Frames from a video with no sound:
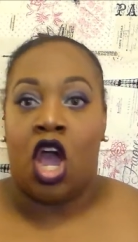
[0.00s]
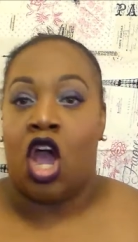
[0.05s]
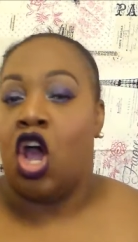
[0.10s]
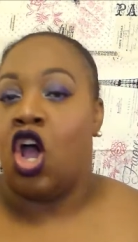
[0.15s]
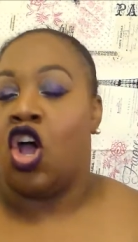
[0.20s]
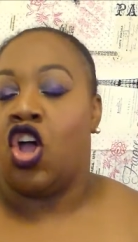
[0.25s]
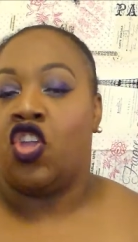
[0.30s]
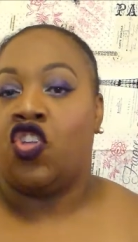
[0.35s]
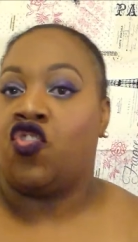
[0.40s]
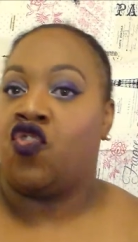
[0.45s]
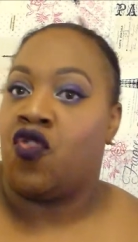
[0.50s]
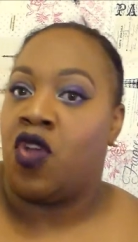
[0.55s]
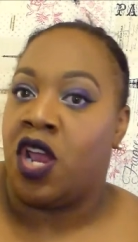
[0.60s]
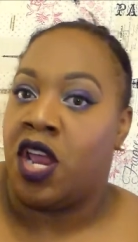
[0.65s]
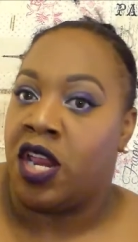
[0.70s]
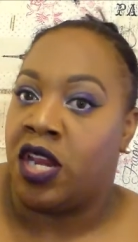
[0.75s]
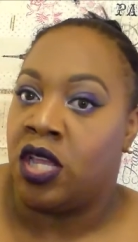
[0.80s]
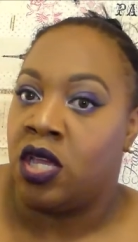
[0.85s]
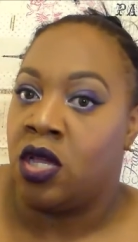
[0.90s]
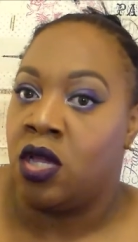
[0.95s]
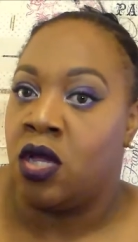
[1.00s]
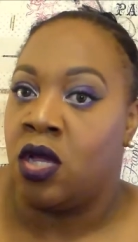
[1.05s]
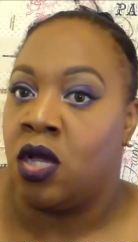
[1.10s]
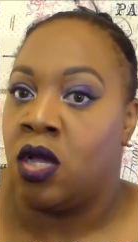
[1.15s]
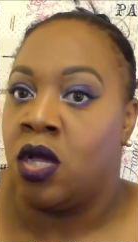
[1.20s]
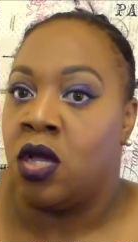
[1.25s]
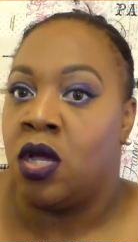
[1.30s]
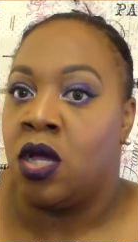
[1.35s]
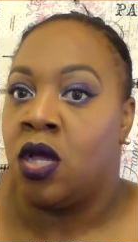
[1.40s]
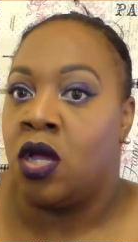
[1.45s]
a hundred
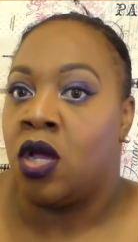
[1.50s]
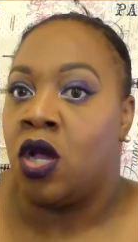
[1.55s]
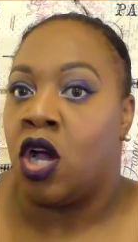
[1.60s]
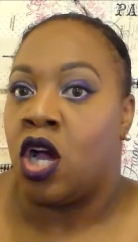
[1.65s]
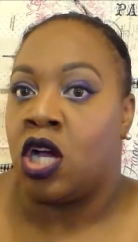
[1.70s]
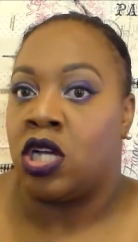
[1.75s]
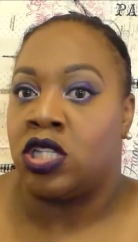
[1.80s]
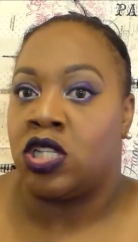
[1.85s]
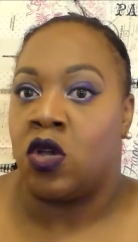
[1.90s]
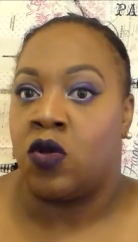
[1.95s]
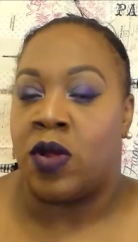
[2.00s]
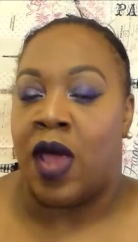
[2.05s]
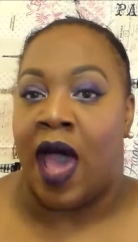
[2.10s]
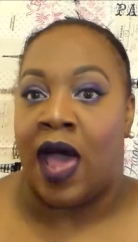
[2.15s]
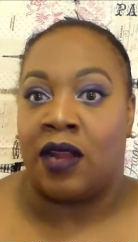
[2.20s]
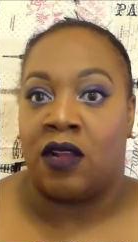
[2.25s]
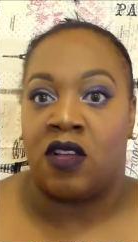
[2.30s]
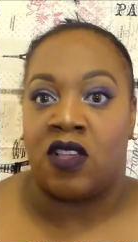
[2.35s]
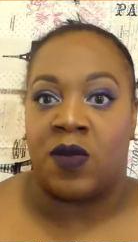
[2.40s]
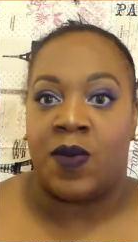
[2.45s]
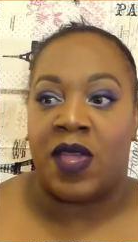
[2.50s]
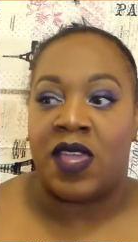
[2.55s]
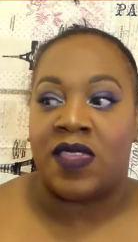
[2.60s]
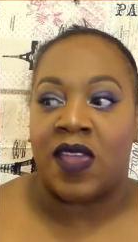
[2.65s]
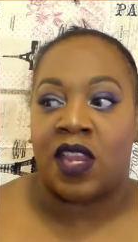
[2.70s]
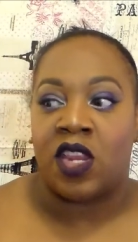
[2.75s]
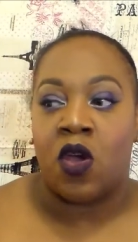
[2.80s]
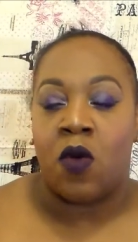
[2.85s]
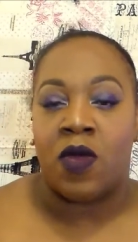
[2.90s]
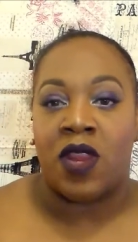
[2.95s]
or so dollars
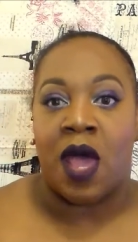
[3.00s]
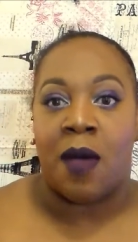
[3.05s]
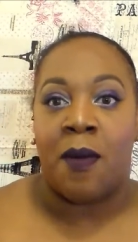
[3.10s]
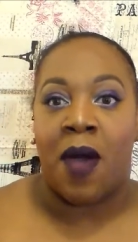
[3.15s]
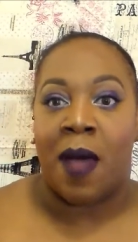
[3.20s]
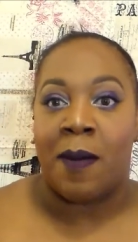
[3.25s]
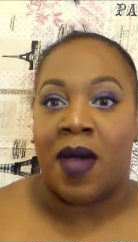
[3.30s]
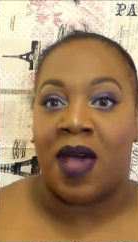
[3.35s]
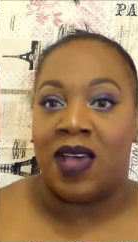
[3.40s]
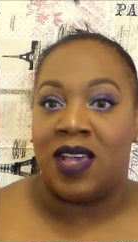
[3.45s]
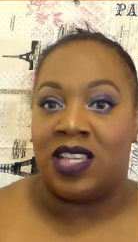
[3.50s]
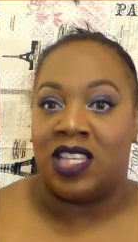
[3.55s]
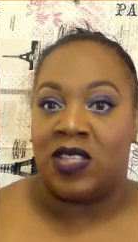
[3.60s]
because I know when I buy my